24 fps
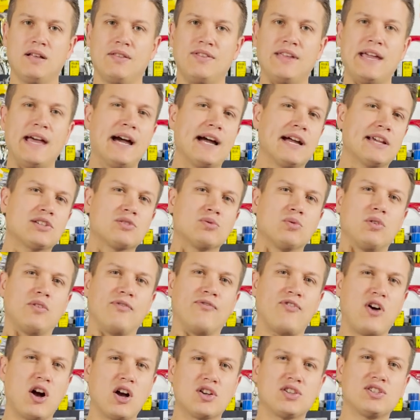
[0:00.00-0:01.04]
the actual
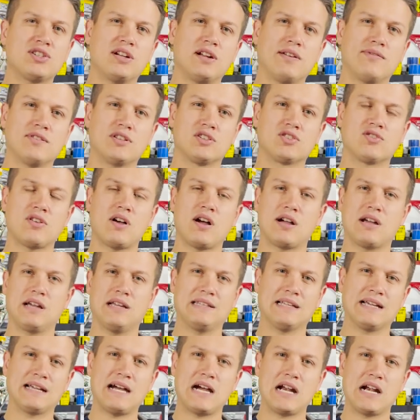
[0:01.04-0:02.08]
function of the truck and
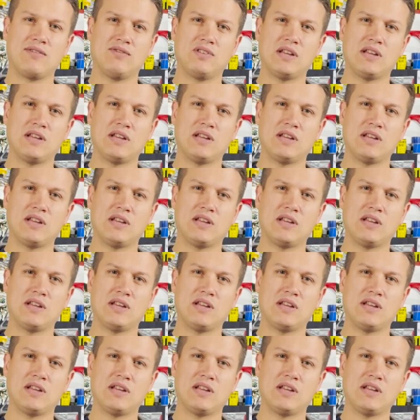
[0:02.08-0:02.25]
the kind of